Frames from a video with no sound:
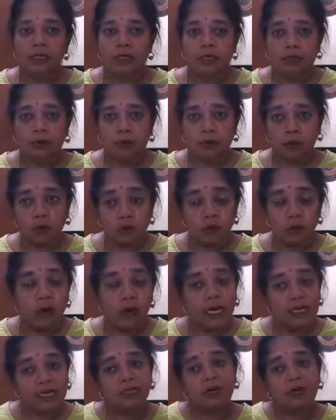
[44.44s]
uh, who
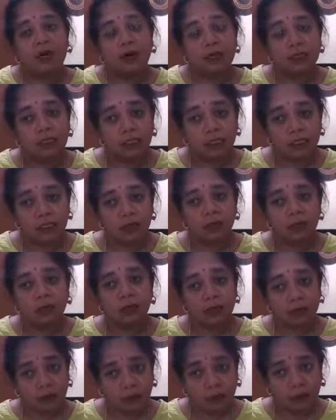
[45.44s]
has lost,
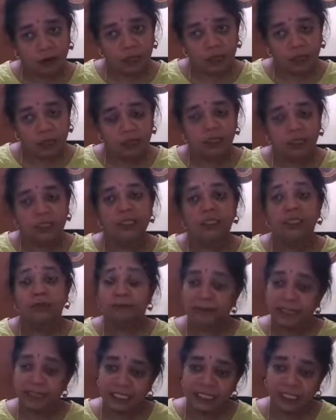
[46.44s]
got lost in the
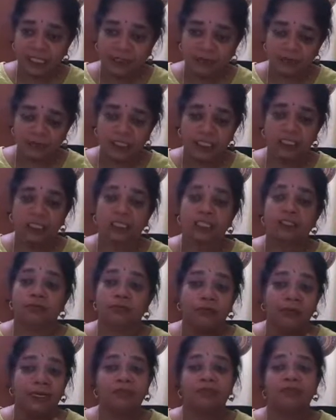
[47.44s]
bridges which she's
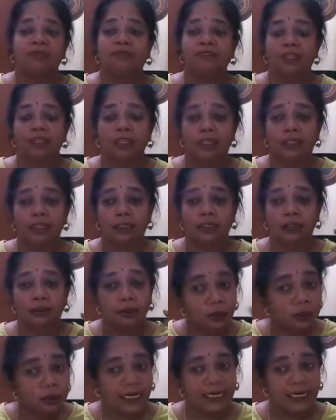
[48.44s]
built between
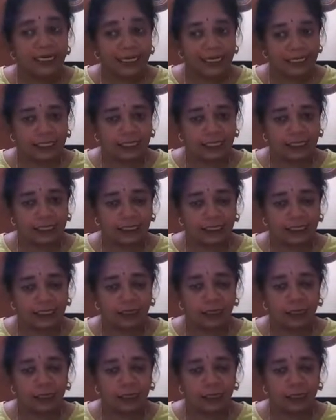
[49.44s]
two dynasties.